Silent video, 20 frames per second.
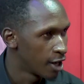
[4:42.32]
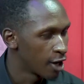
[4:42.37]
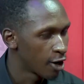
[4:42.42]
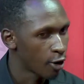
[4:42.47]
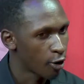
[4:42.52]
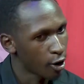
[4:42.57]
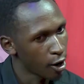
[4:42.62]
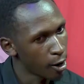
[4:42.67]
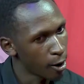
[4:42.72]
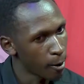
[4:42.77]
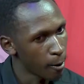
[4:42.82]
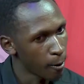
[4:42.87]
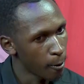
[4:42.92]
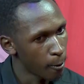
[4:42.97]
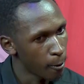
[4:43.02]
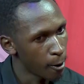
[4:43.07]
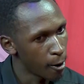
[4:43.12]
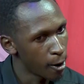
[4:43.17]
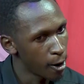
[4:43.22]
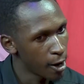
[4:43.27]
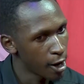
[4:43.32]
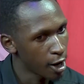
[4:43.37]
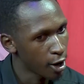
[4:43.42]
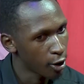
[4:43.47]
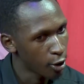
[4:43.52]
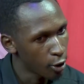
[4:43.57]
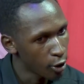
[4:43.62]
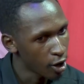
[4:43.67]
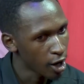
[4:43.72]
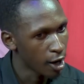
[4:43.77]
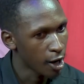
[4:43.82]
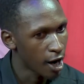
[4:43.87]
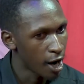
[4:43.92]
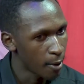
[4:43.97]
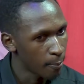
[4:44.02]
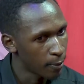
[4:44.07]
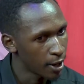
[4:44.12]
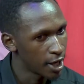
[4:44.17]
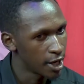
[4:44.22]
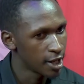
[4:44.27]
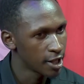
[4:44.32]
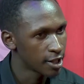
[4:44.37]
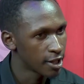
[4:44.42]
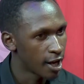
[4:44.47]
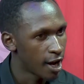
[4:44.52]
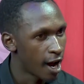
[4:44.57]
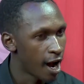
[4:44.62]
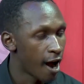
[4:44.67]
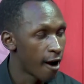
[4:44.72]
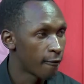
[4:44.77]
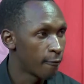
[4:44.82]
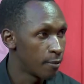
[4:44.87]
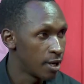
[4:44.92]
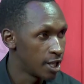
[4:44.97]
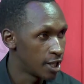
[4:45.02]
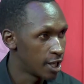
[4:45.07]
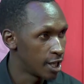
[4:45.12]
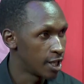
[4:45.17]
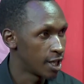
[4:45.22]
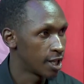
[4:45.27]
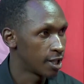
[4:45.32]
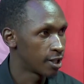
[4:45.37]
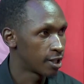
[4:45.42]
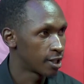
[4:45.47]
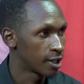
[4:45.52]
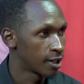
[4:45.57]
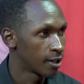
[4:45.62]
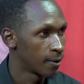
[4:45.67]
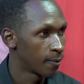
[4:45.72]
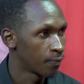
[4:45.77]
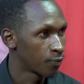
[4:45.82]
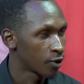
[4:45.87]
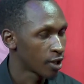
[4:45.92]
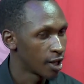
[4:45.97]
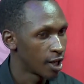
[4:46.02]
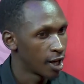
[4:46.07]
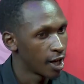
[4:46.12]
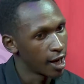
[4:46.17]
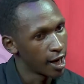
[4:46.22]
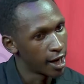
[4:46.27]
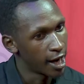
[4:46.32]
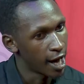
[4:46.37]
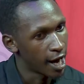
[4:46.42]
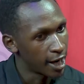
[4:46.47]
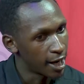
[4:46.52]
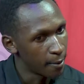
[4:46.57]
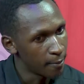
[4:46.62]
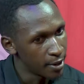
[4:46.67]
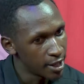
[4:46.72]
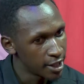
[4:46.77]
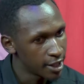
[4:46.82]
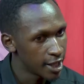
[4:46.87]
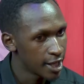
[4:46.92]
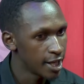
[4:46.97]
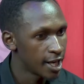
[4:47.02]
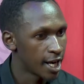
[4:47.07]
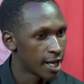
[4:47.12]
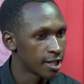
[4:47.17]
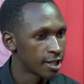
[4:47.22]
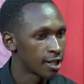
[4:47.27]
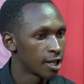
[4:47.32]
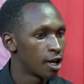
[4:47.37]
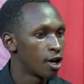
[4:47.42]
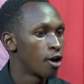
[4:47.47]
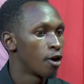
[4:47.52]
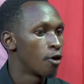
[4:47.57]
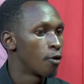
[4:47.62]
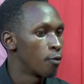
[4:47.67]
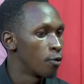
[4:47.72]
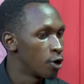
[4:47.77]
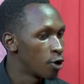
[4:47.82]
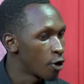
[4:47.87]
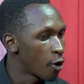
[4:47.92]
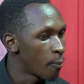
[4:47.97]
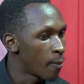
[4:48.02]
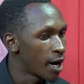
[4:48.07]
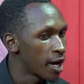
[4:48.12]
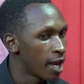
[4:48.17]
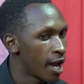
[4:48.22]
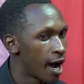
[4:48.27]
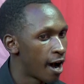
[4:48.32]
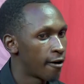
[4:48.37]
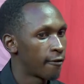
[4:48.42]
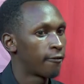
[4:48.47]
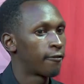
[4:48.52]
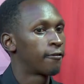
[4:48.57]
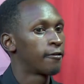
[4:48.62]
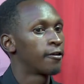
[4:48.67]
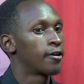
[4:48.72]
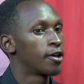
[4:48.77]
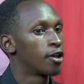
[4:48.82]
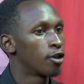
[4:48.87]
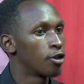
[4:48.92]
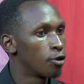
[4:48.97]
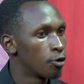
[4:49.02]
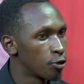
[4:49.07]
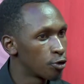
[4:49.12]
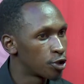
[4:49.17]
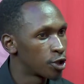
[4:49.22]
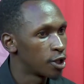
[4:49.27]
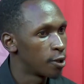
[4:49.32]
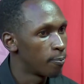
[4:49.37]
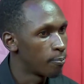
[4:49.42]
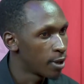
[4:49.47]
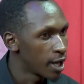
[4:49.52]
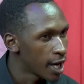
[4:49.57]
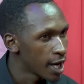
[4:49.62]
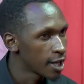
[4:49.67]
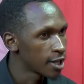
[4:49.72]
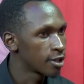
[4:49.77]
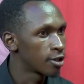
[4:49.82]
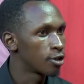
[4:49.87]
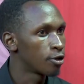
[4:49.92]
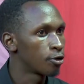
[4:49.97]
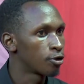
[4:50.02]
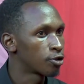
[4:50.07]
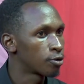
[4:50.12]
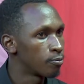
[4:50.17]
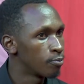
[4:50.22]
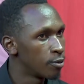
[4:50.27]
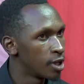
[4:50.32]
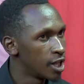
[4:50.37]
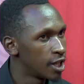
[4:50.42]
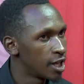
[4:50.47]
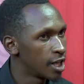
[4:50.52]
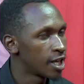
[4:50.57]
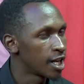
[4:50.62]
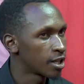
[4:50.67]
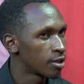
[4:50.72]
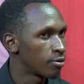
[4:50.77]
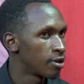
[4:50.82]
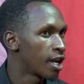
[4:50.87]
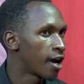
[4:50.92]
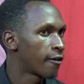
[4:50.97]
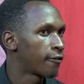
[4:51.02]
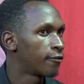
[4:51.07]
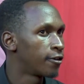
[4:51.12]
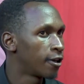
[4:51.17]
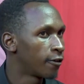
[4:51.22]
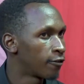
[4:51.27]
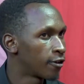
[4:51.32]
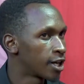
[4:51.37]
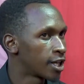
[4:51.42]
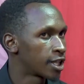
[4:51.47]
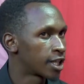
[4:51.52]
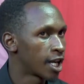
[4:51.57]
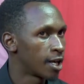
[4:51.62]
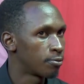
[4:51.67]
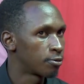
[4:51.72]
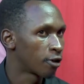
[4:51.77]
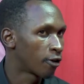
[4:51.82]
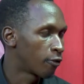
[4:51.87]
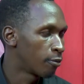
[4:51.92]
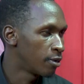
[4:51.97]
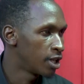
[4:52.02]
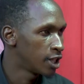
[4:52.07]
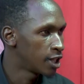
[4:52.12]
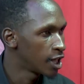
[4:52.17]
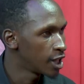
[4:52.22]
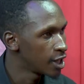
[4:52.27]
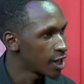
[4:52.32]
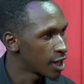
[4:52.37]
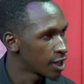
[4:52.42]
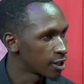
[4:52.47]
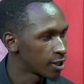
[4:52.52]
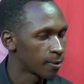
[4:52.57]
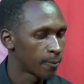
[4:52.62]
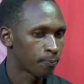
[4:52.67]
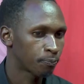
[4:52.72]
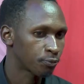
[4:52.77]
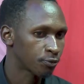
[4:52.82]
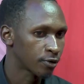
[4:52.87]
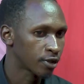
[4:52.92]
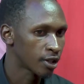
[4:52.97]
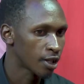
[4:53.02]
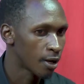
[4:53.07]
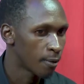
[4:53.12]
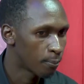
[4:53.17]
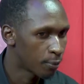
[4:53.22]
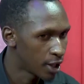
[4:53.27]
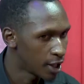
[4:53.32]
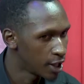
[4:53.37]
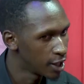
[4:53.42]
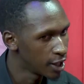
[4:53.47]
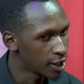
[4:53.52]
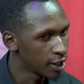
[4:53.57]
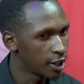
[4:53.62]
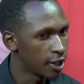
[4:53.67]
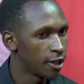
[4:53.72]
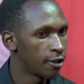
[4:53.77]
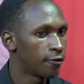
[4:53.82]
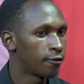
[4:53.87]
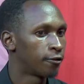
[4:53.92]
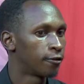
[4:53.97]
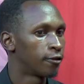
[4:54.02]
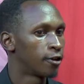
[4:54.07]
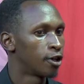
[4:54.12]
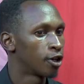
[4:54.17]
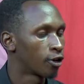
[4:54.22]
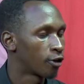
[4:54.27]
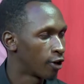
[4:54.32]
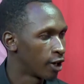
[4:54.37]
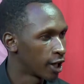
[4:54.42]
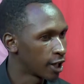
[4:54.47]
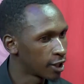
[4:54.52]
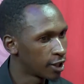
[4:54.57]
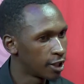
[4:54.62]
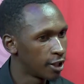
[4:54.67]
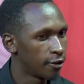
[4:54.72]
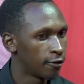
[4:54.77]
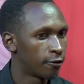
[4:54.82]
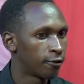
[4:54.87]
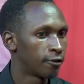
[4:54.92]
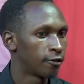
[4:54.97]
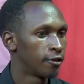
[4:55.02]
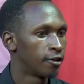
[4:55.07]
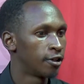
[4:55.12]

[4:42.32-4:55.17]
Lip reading: Coca-Cola companies have maintenance. And other maintenance, we normally have those repairs, those maintenance. We have different types of maintenance, predictive, corrective,